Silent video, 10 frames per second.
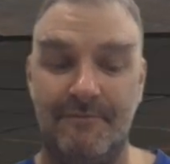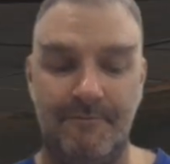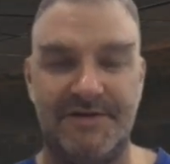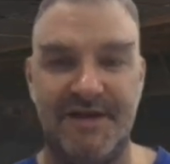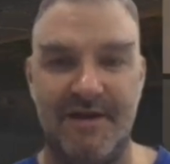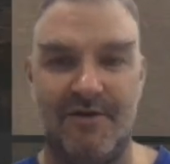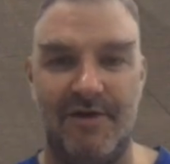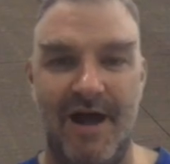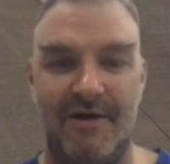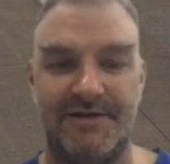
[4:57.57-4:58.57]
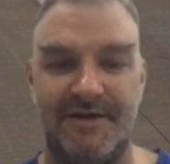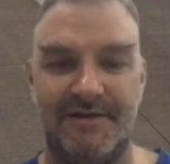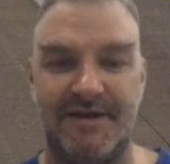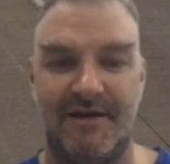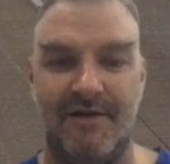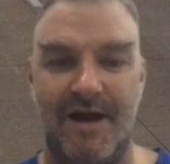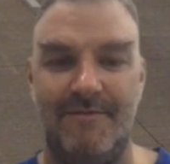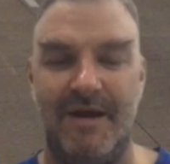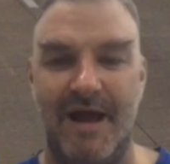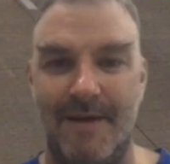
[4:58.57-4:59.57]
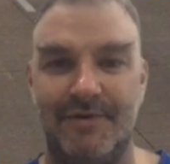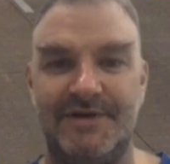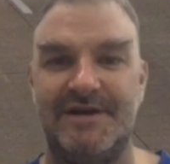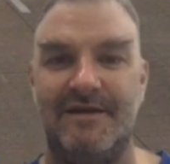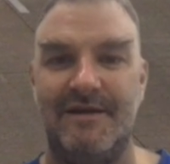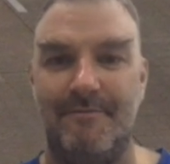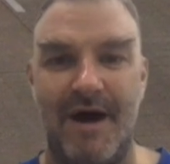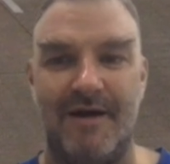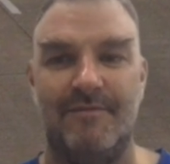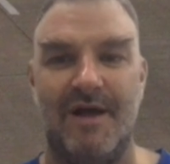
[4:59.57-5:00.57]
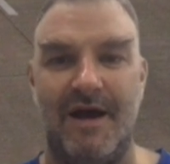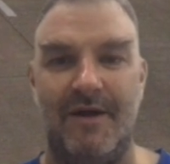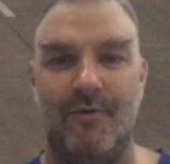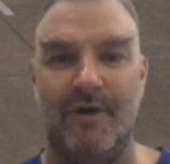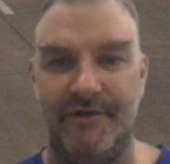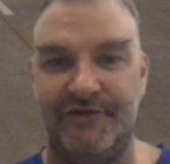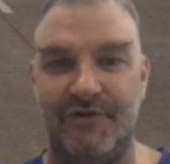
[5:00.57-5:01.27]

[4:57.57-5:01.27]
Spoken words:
Now St. Cloud is on the second line, Minneapolis on the bottom line where it